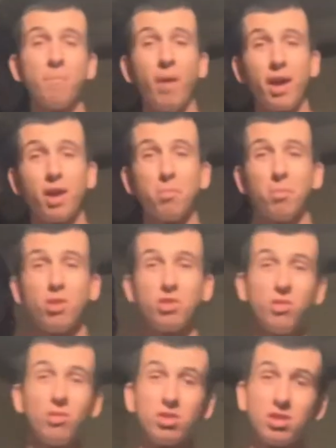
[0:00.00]
My
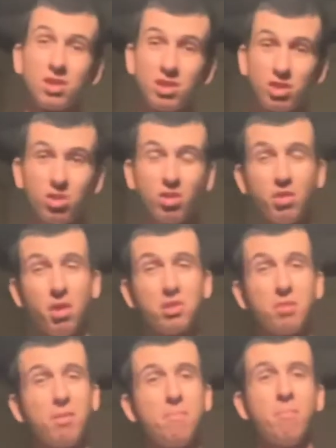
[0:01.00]
commercials turned out
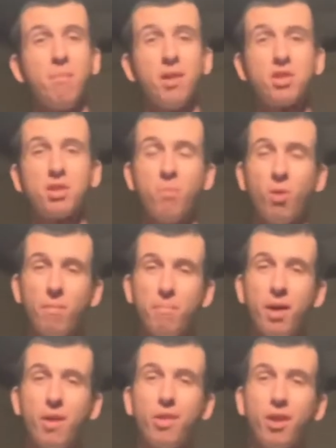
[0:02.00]
to be much more
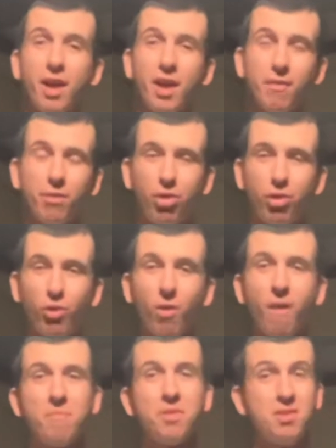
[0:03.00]
better than I ever
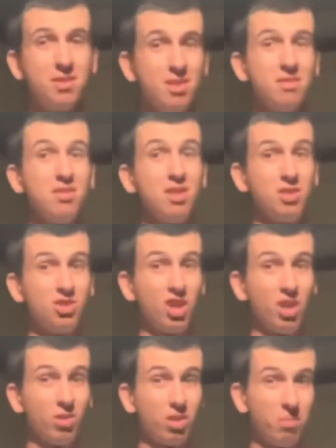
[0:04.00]
thought. The Disney
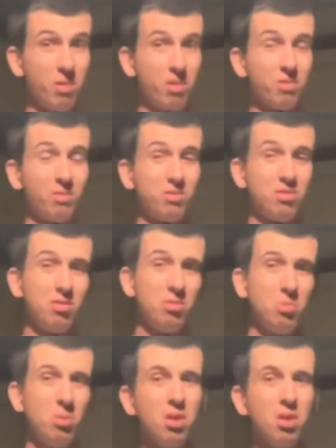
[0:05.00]
Channel commercials too.